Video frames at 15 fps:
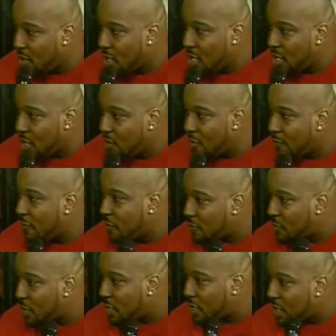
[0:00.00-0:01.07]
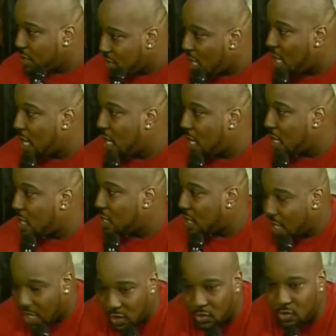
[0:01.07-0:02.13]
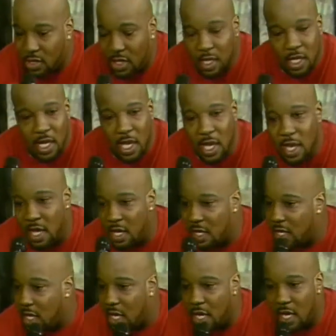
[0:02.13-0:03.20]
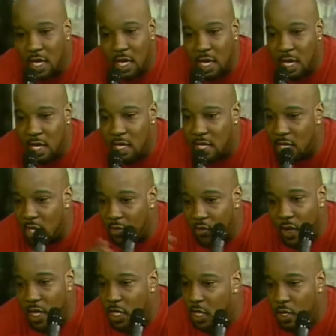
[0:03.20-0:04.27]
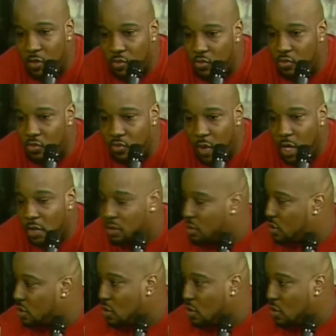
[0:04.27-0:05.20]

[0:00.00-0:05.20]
You looking for the knockout blow. Yeah, that's the, and and it will not go work.